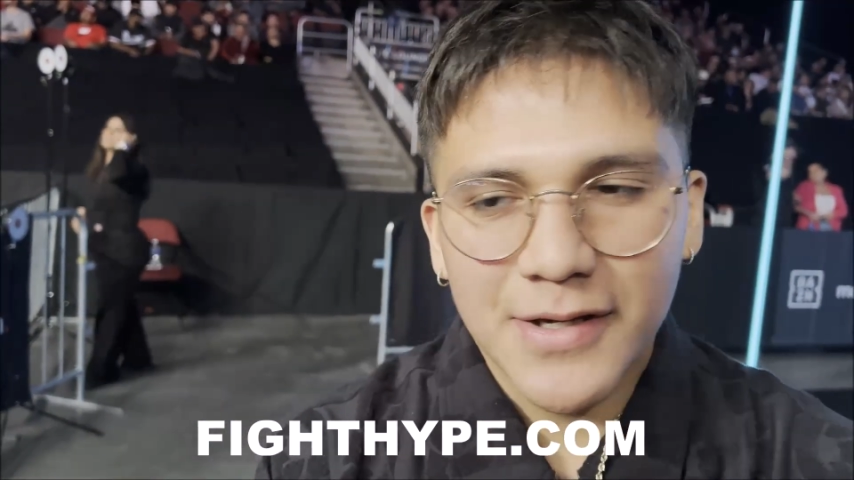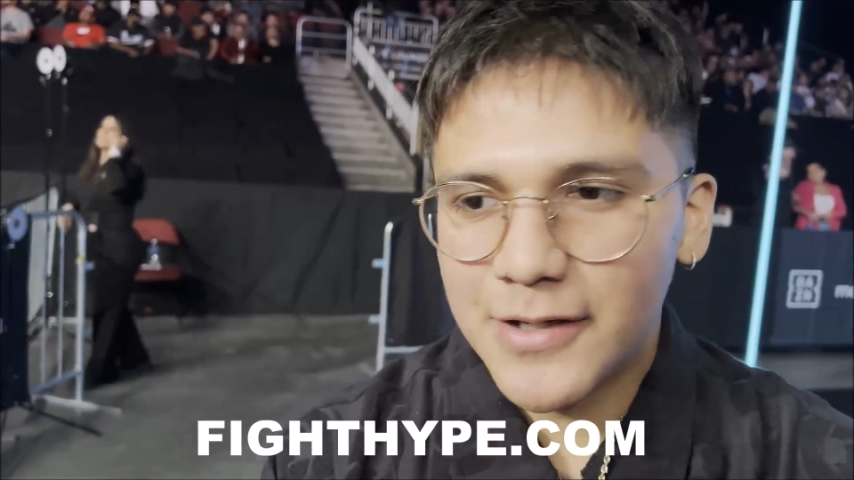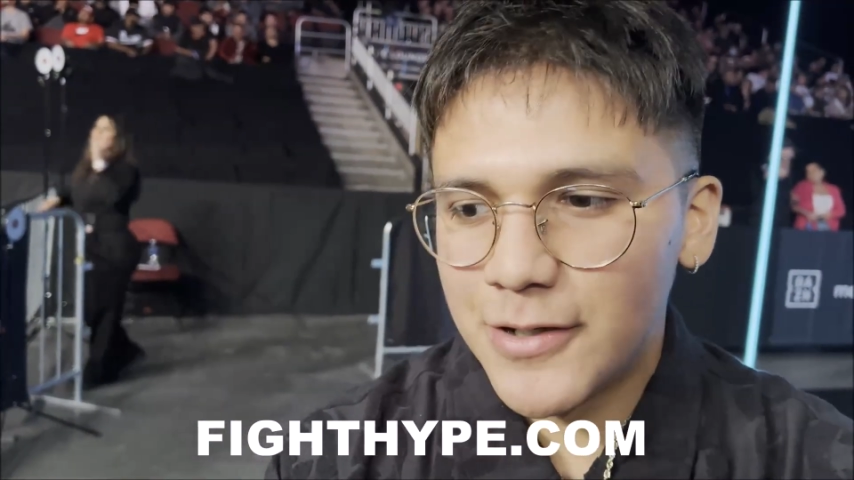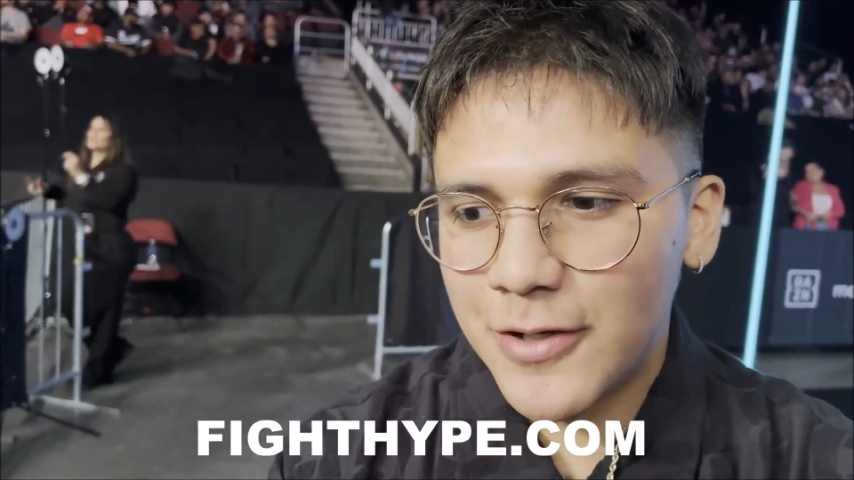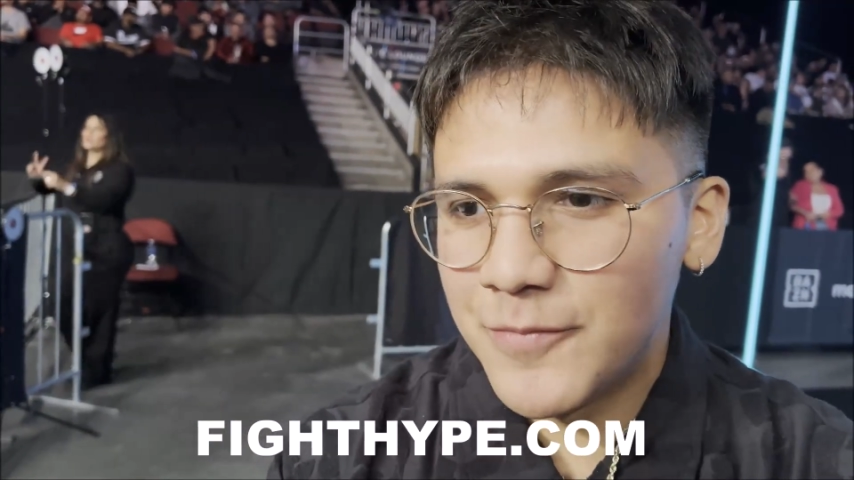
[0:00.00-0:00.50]

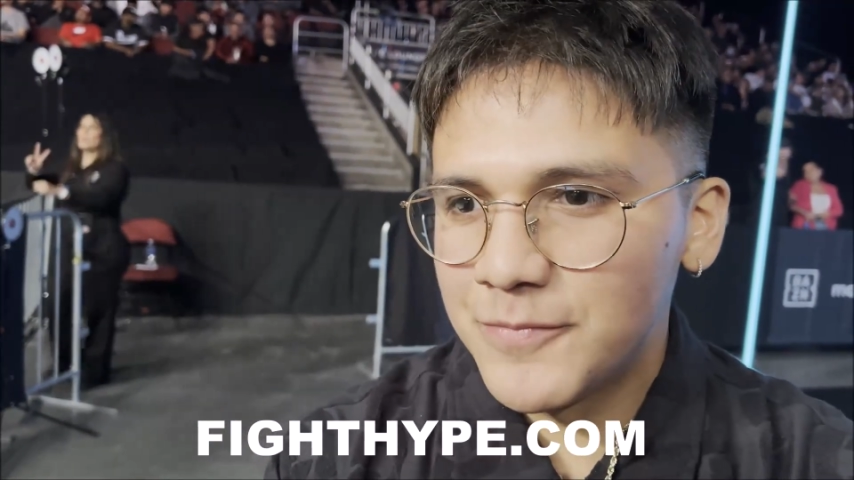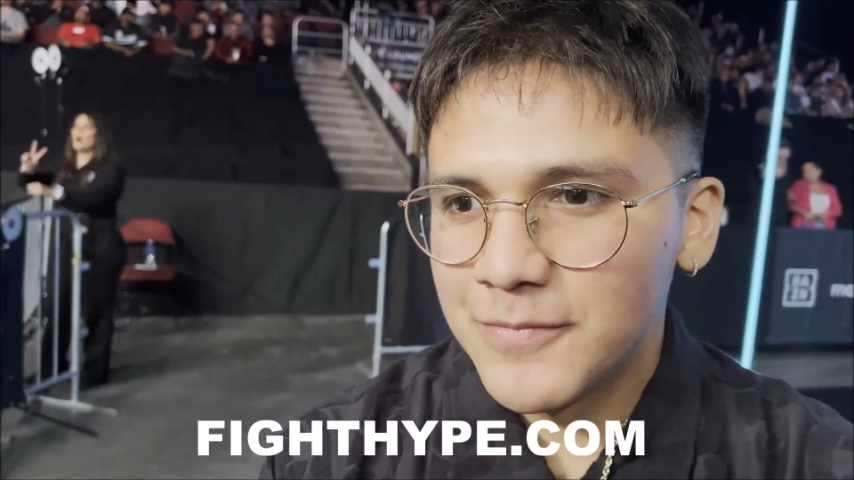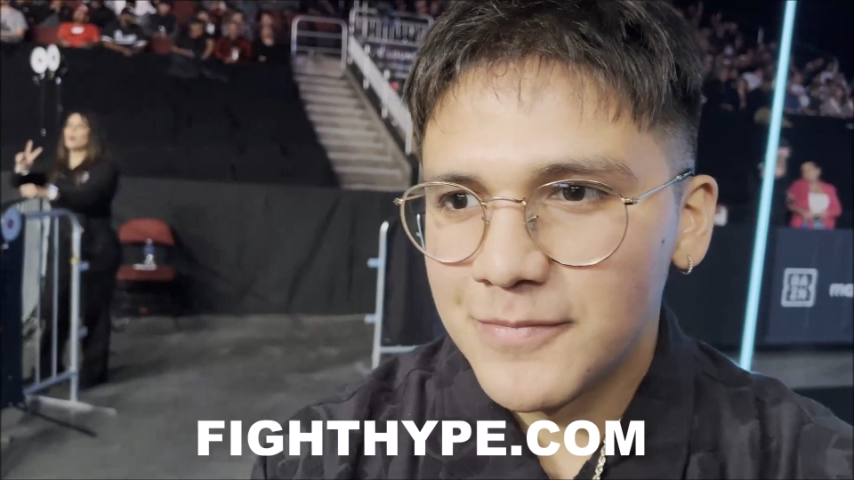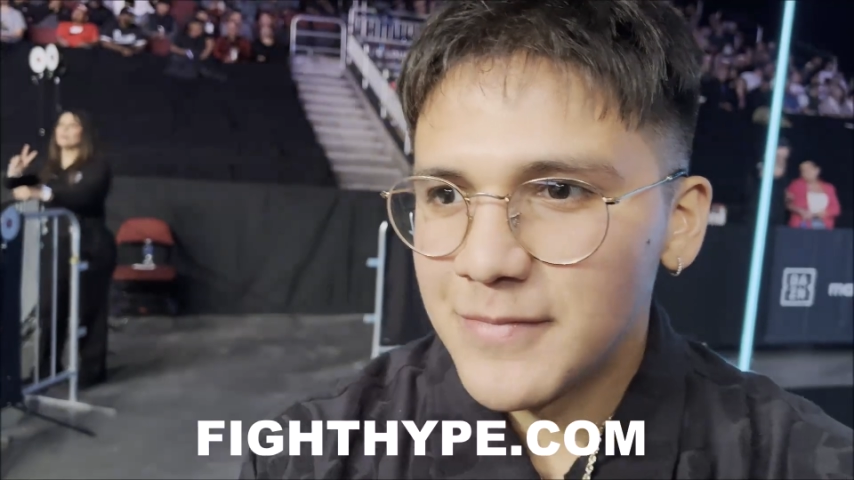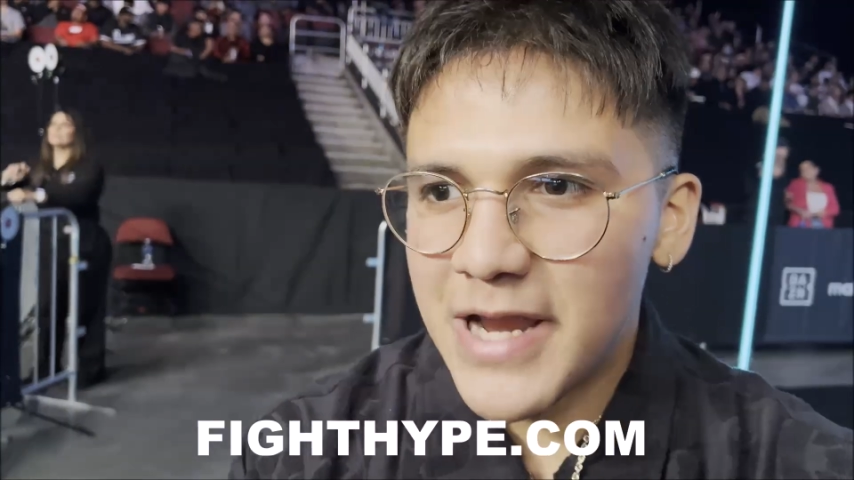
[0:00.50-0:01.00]
Um,
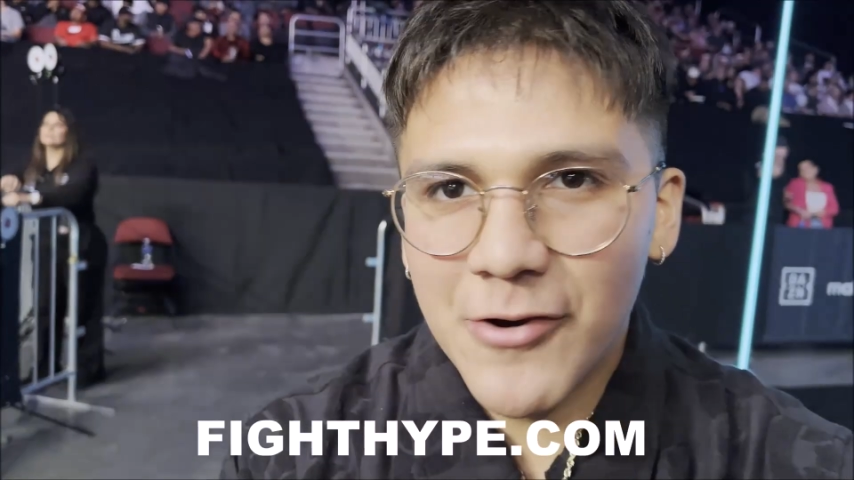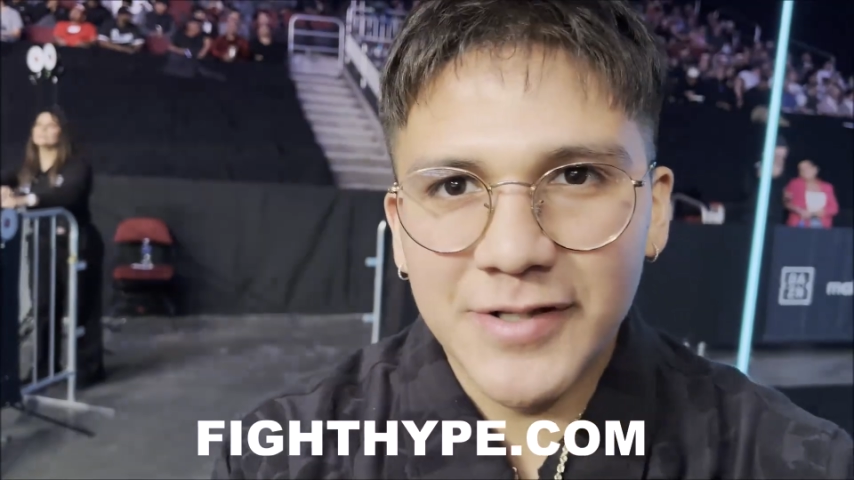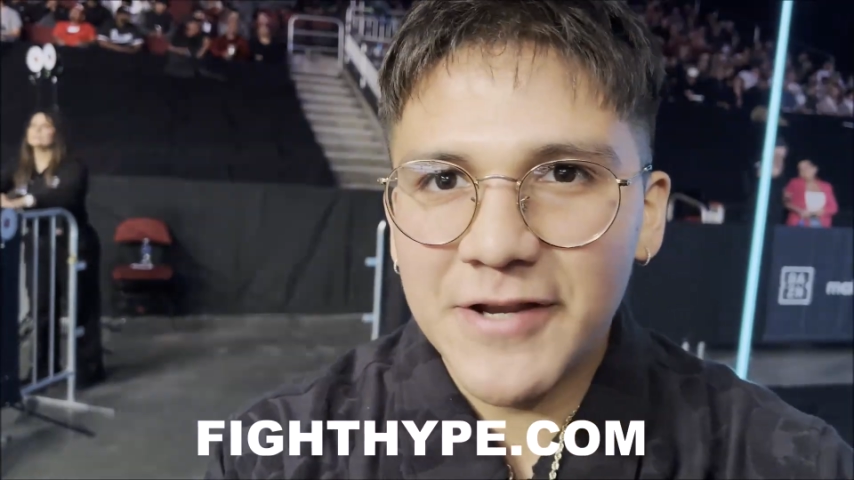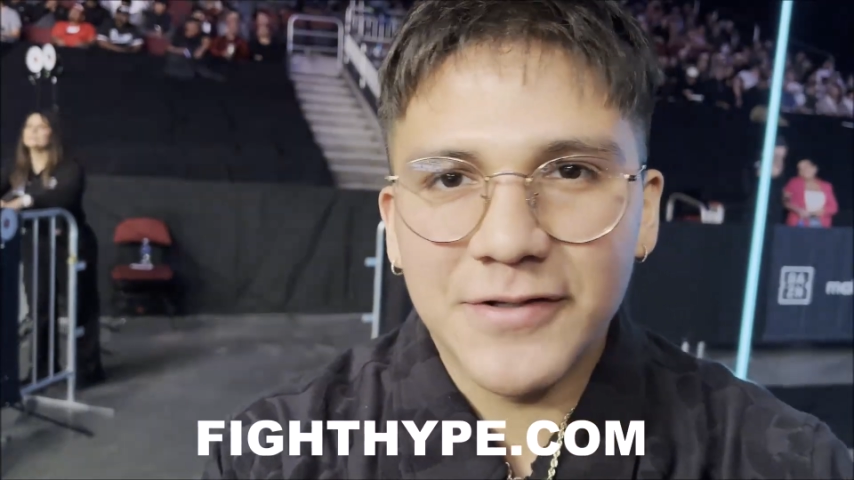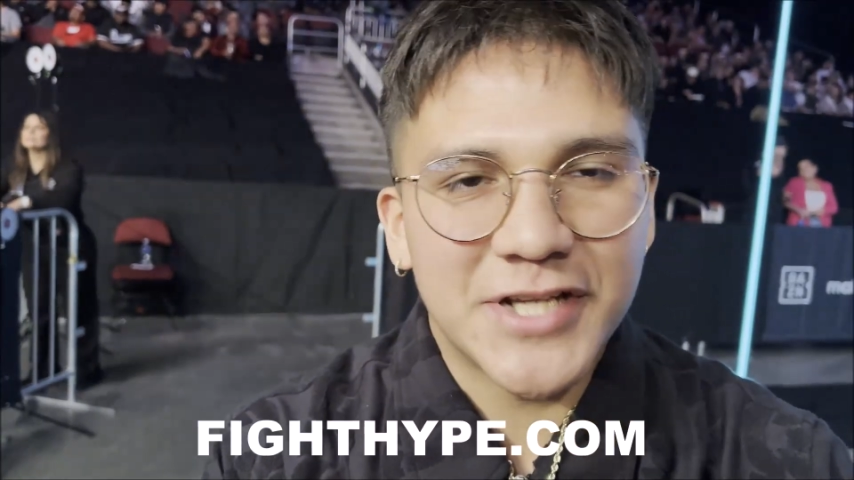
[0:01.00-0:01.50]

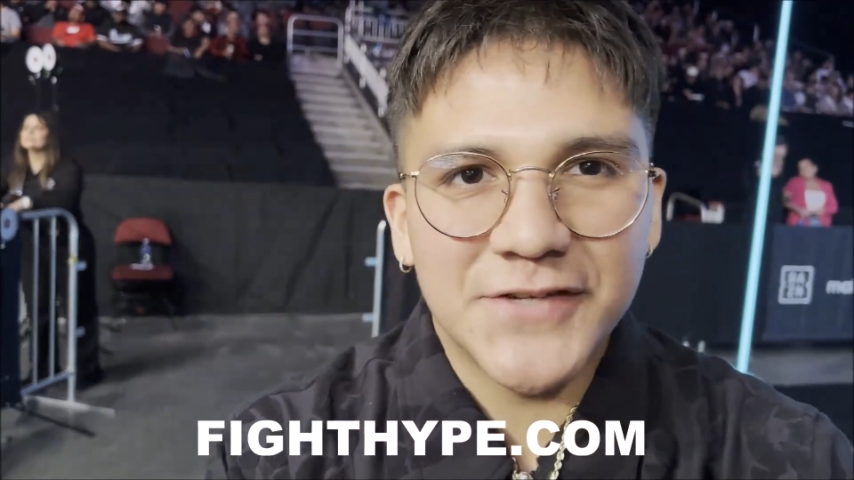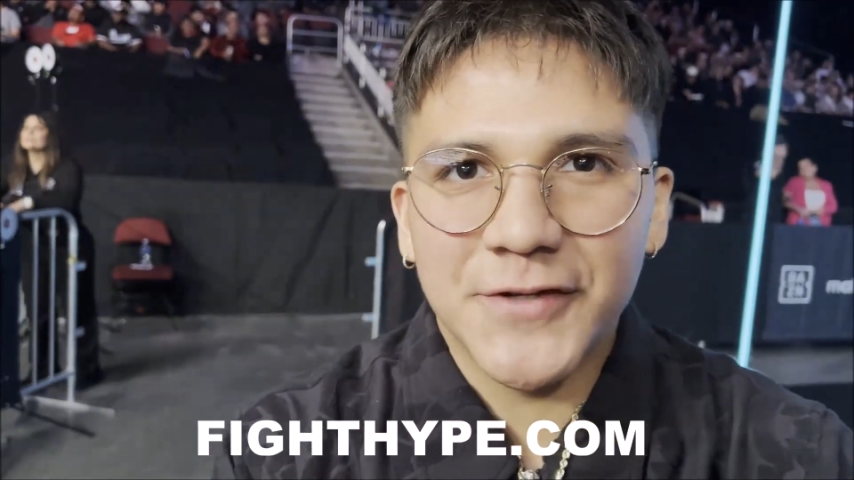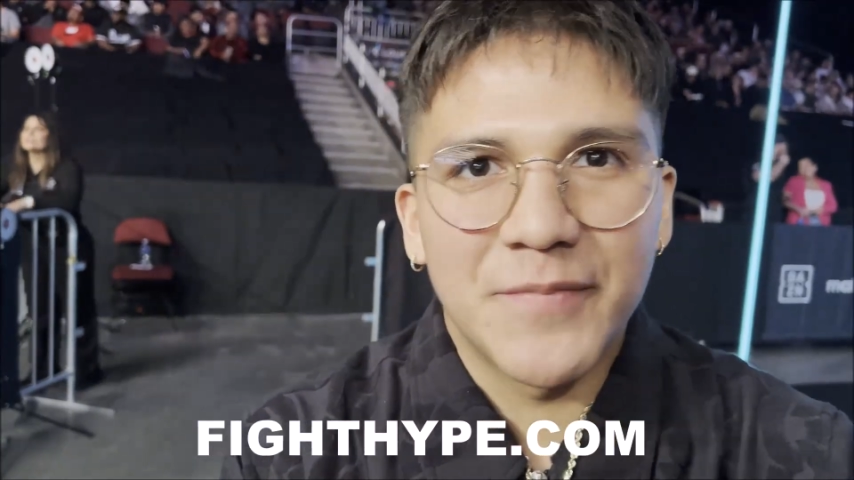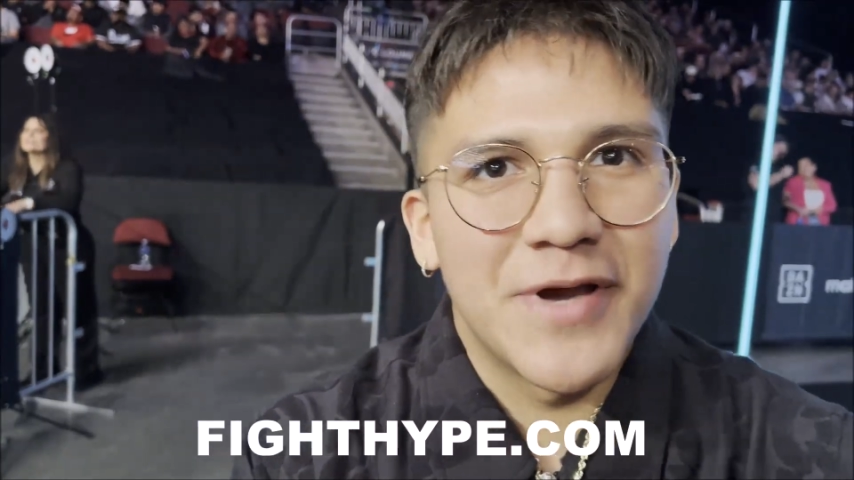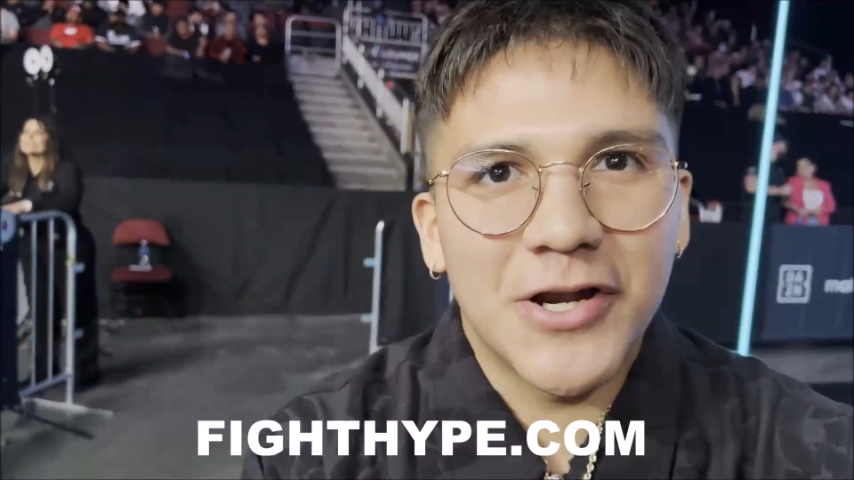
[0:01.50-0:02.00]
everything changed for
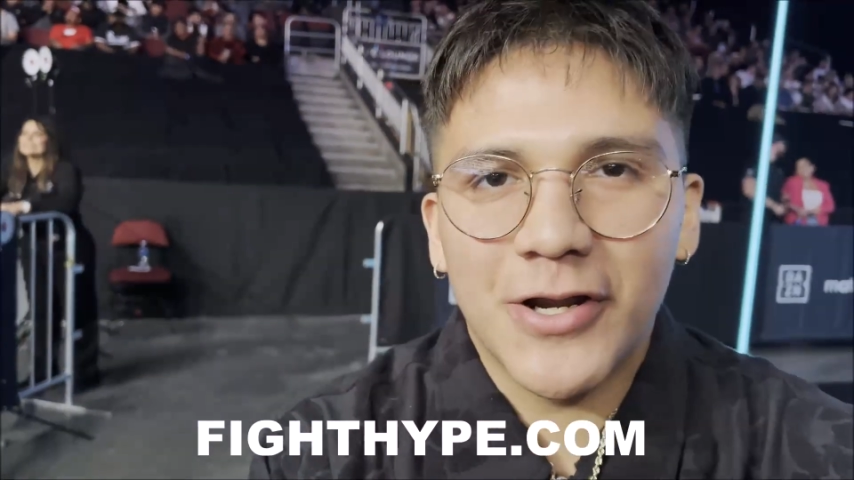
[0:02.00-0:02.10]
the better,